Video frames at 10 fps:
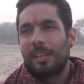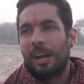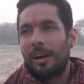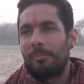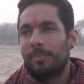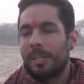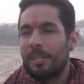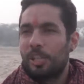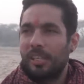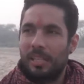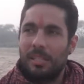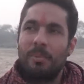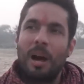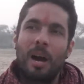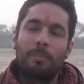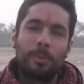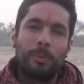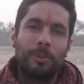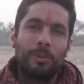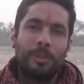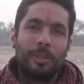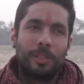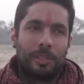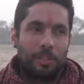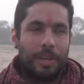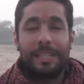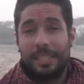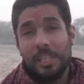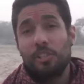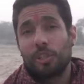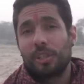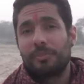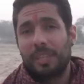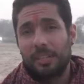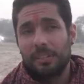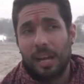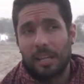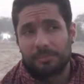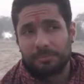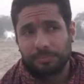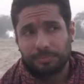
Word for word: Um, Chaitanya Mahaprabhu, the great teacher of kirtan,